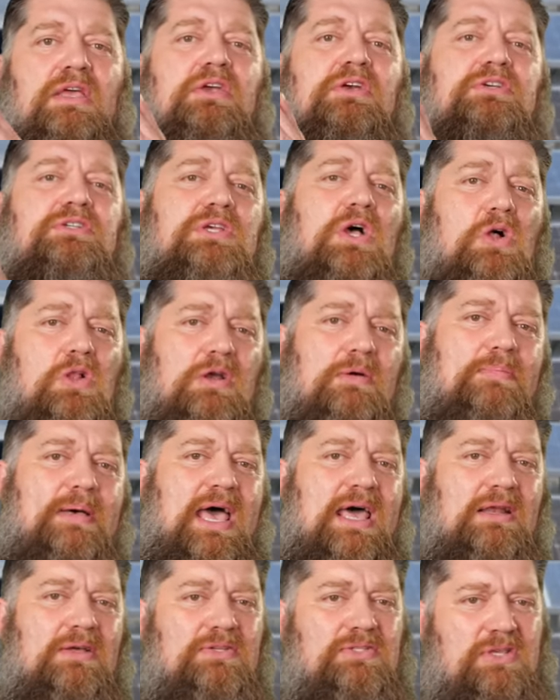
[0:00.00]
Your solar
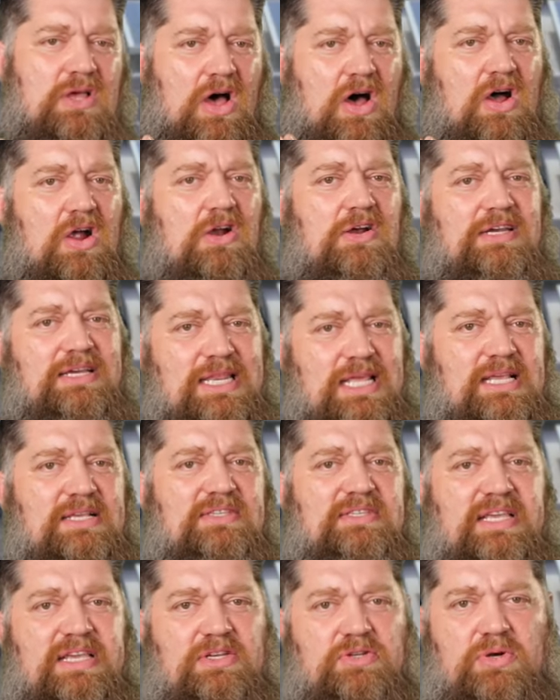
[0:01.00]
panels are
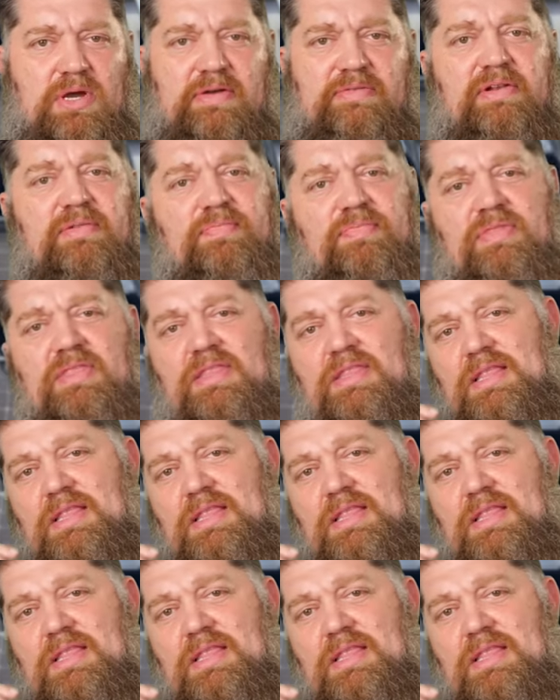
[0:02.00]
DC driven.